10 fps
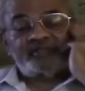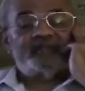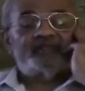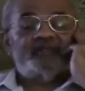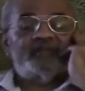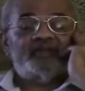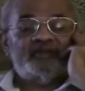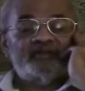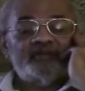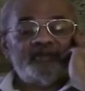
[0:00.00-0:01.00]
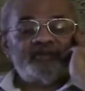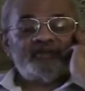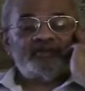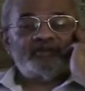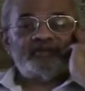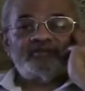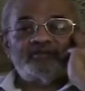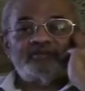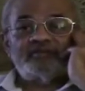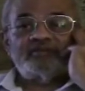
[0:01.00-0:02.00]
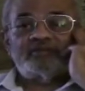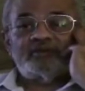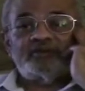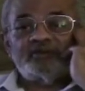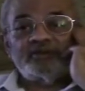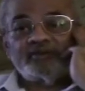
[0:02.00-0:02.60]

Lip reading: San Diego to Tokyo